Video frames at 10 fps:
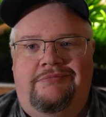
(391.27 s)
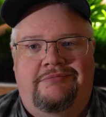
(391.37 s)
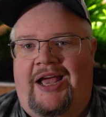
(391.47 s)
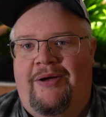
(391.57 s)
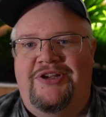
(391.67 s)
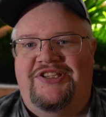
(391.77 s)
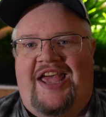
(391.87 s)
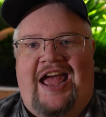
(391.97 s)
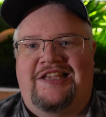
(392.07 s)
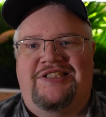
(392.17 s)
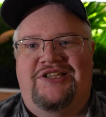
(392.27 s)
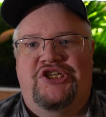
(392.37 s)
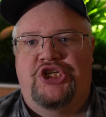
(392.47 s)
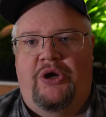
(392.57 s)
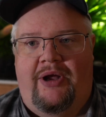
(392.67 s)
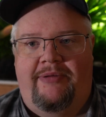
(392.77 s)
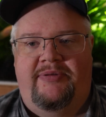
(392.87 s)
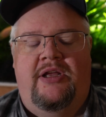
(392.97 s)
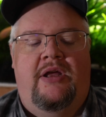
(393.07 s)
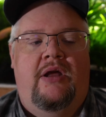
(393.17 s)
How does acid show up?
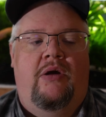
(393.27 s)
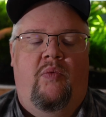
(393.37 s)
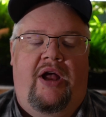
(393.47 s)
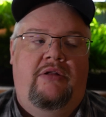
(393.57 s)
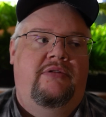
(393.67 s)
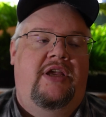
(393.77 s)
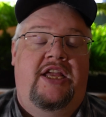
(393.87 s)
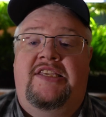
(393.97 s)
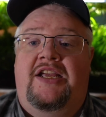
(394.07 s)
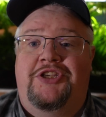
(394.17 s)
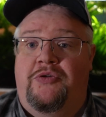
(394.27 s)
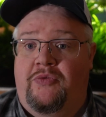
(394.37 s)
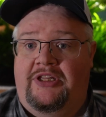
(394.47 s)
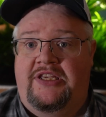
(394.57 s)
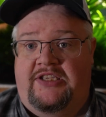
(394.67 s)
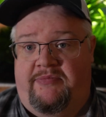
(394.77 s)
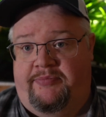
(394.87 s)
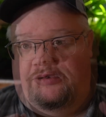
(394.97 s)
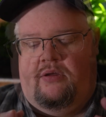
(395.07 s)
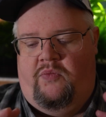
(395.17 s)
Well, it's actually really
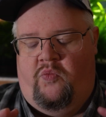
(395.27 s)
simple.